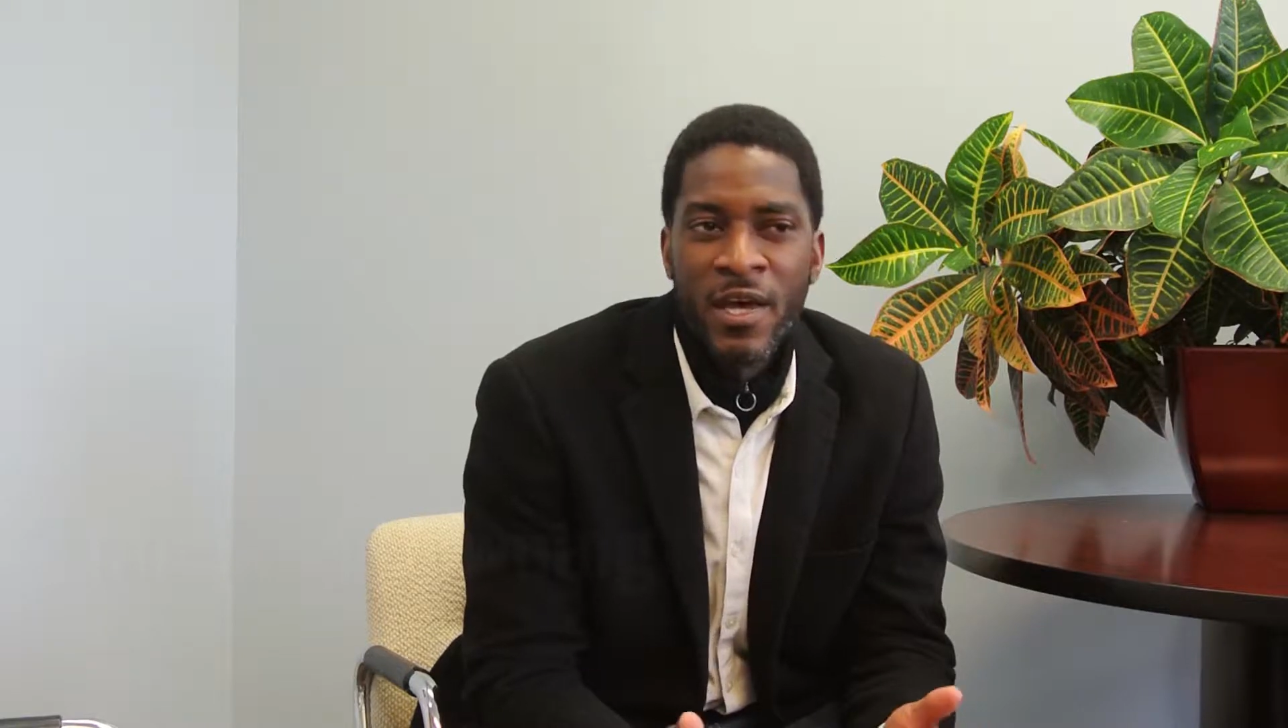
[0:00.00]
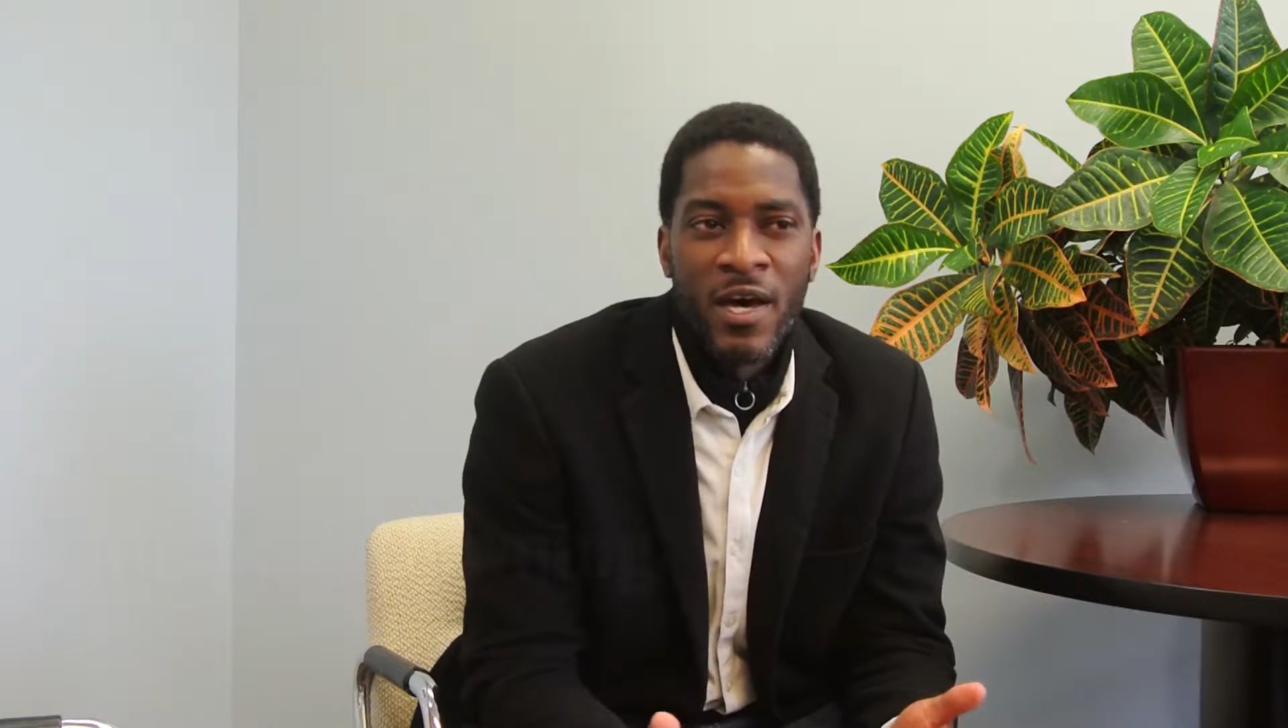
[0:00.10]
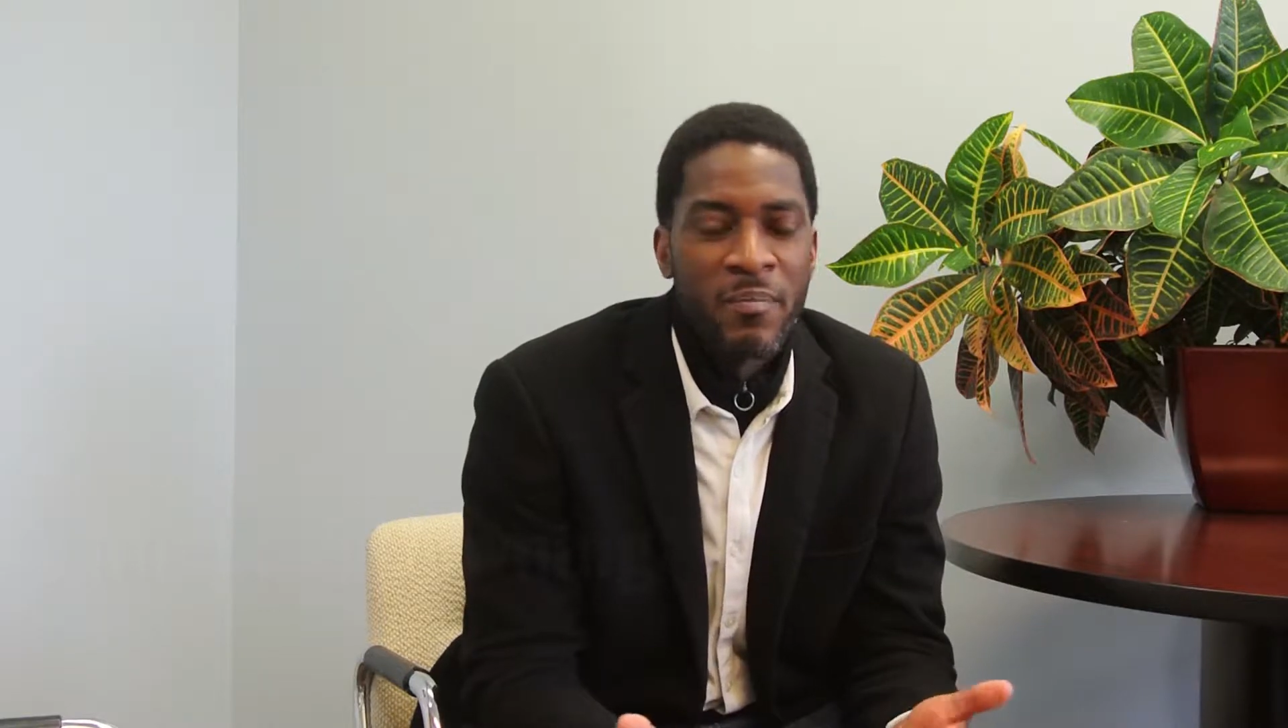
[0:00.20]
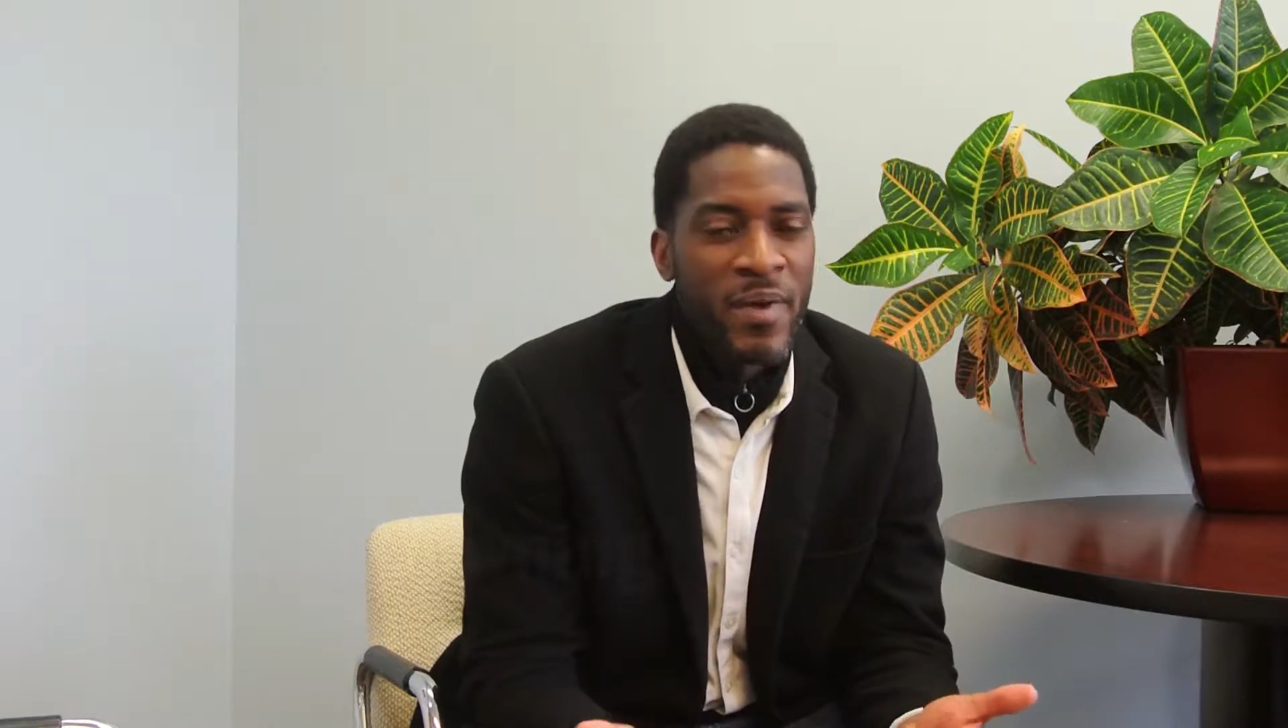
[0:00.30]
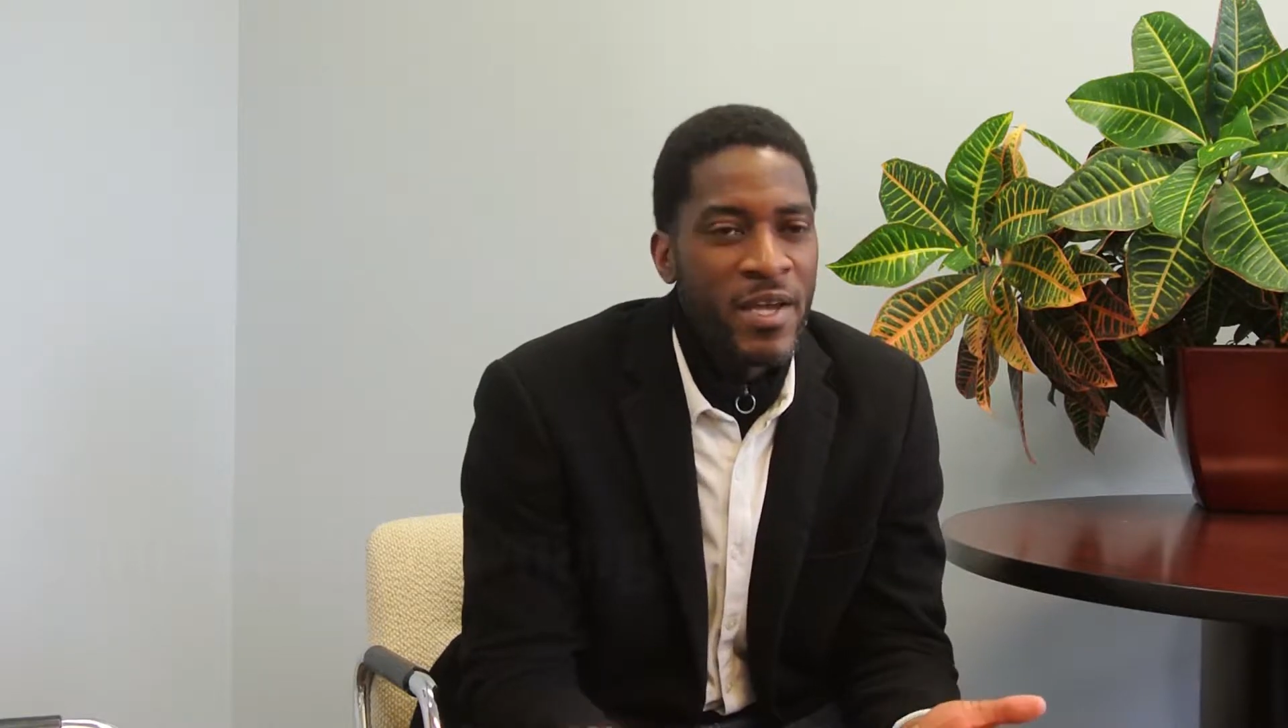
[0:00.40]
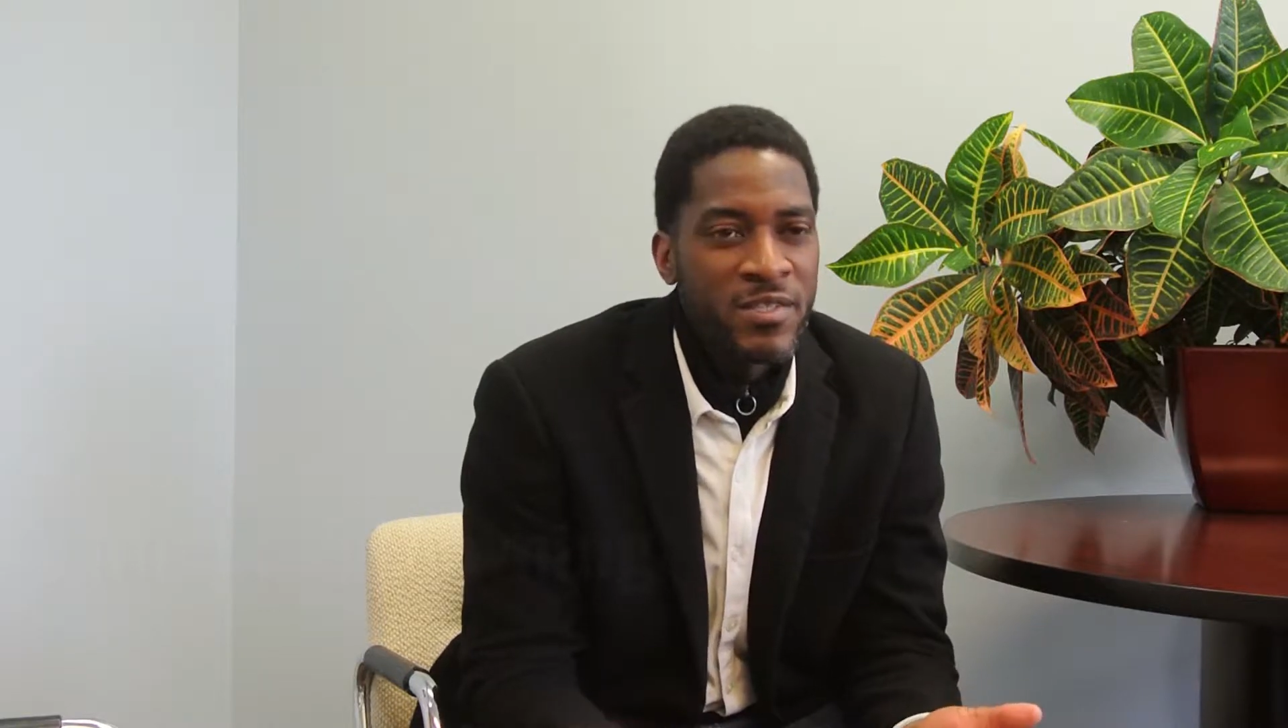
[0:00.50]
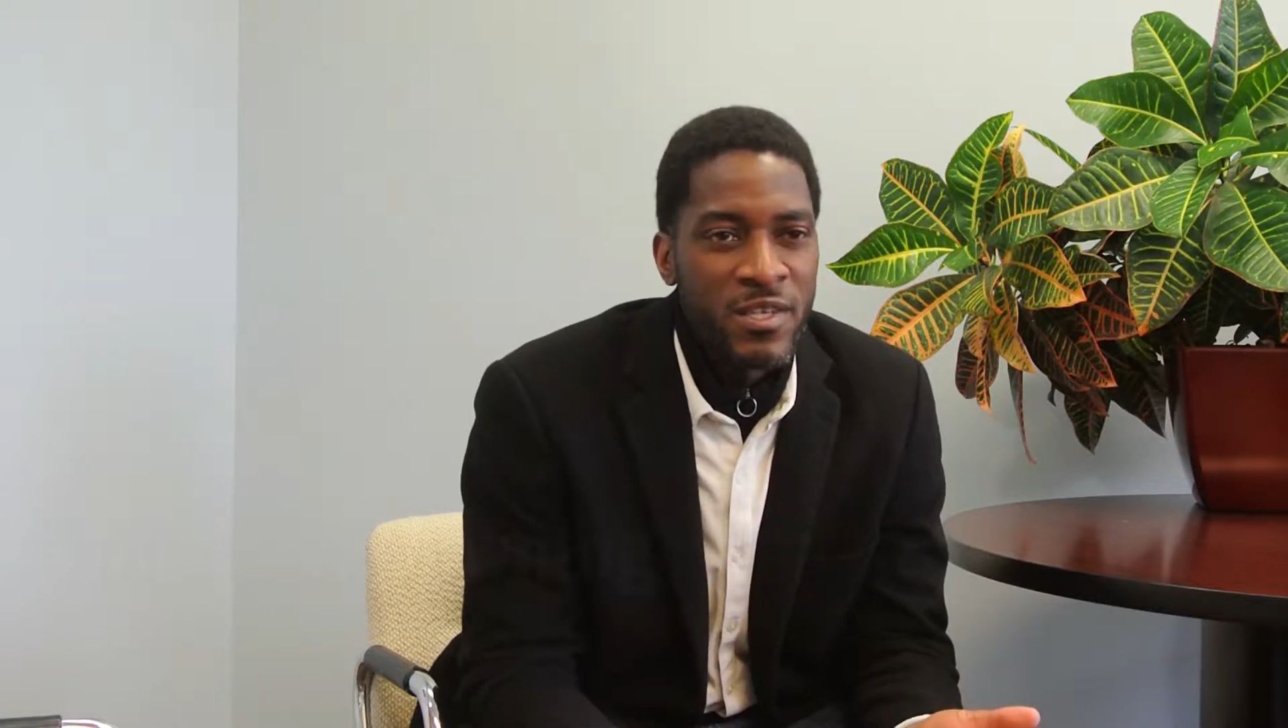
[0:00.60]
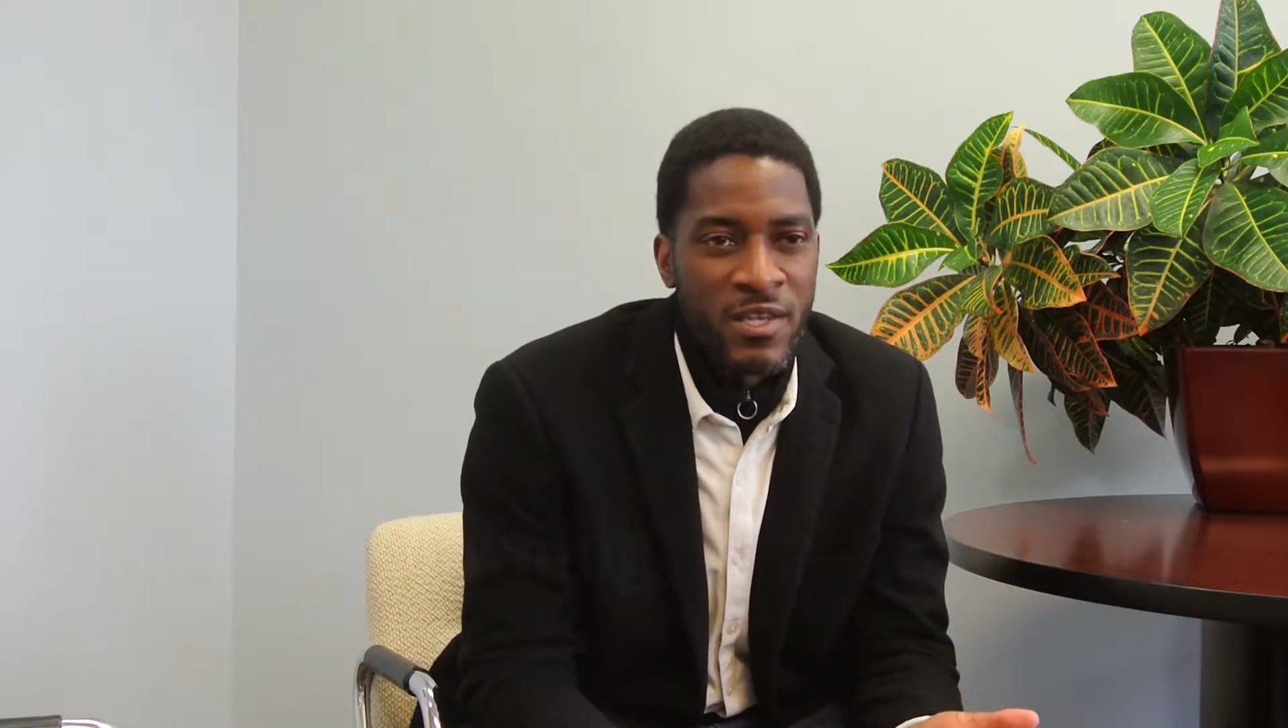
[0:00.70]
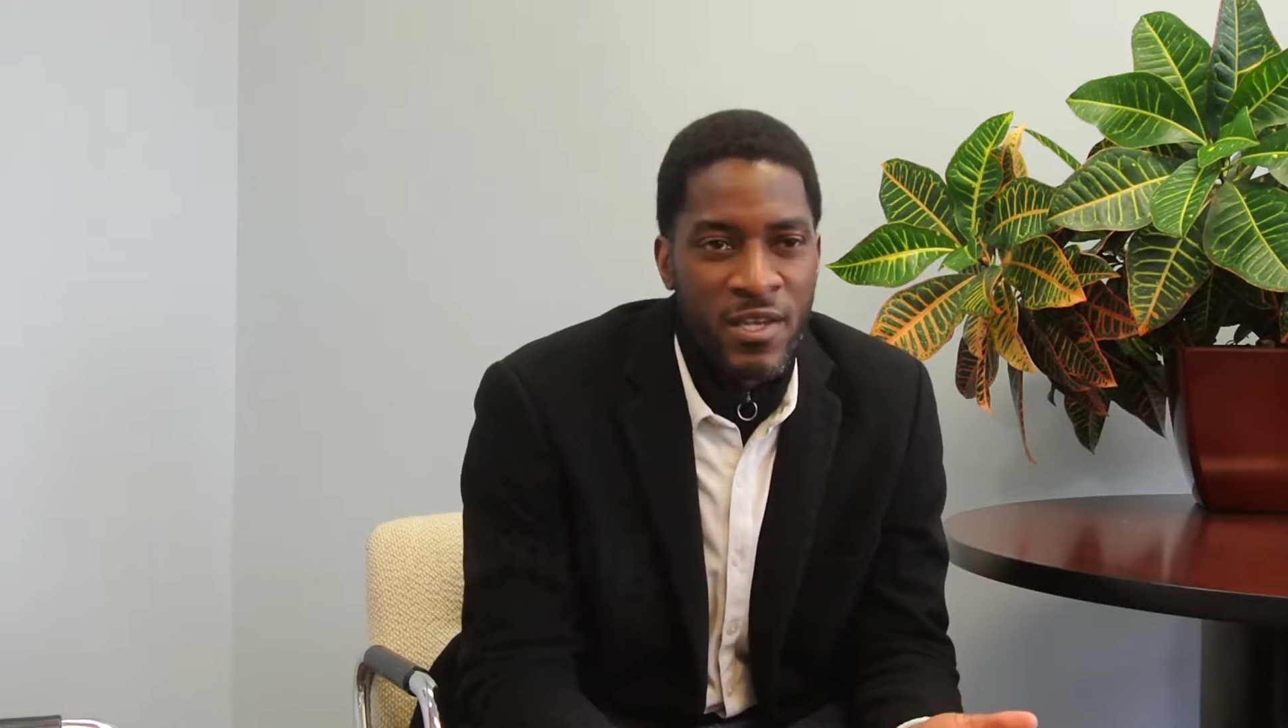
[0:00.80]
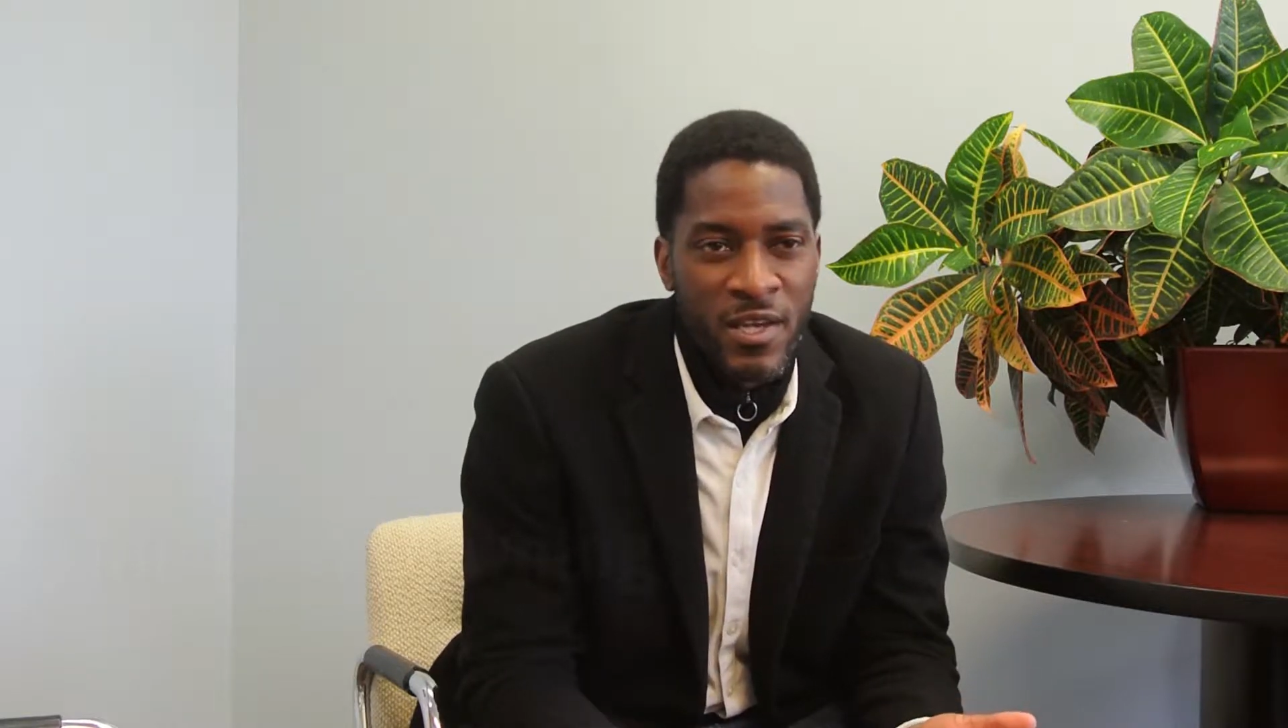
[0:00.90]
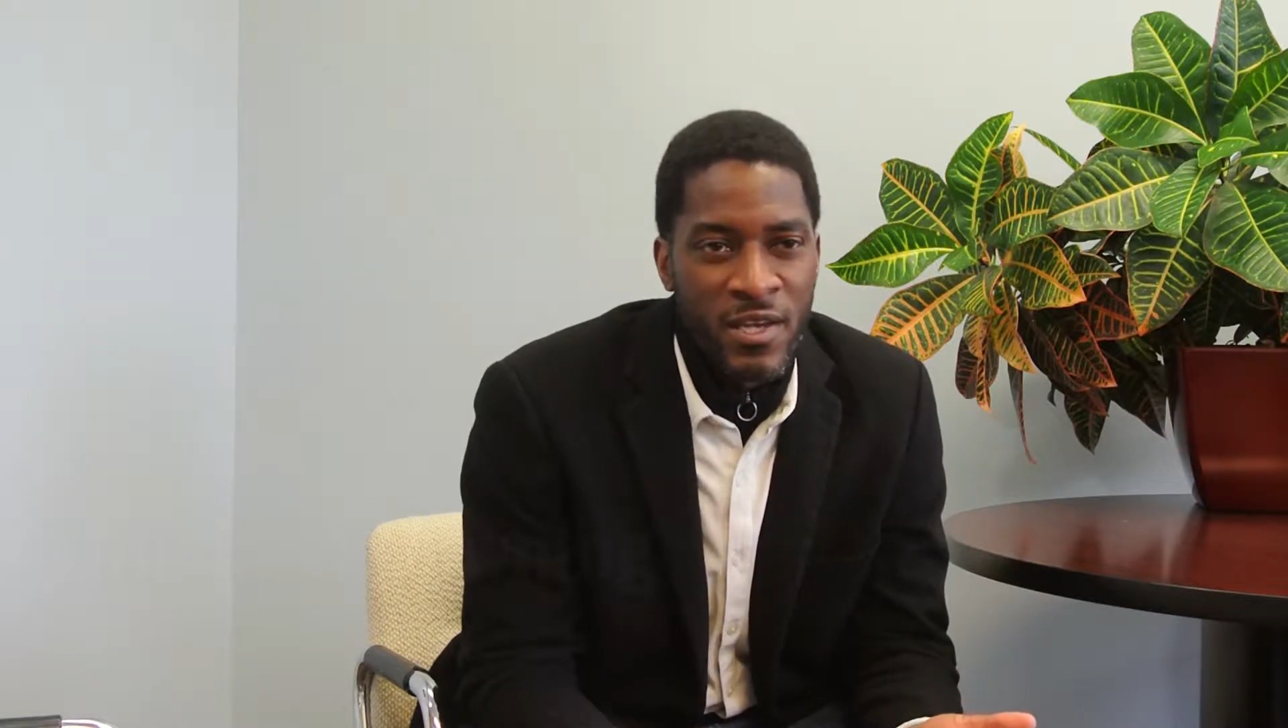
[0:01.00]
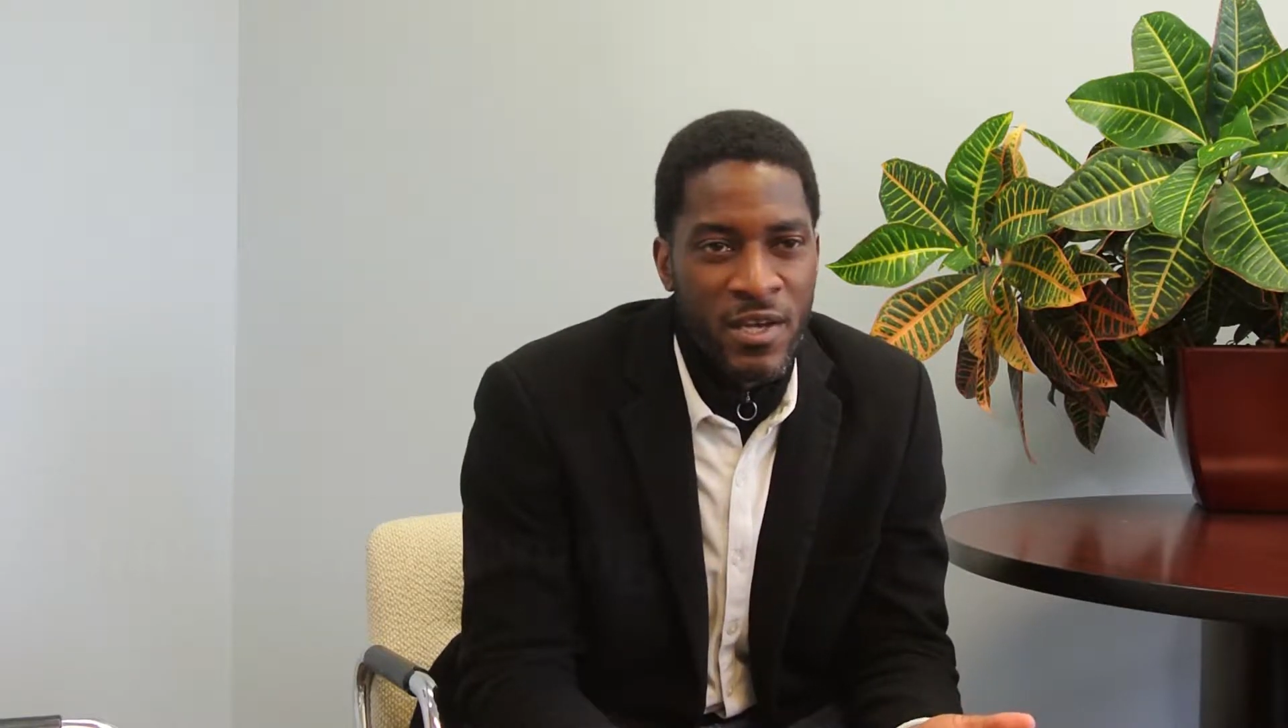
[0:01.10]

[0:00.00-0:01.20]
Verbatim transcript: amazing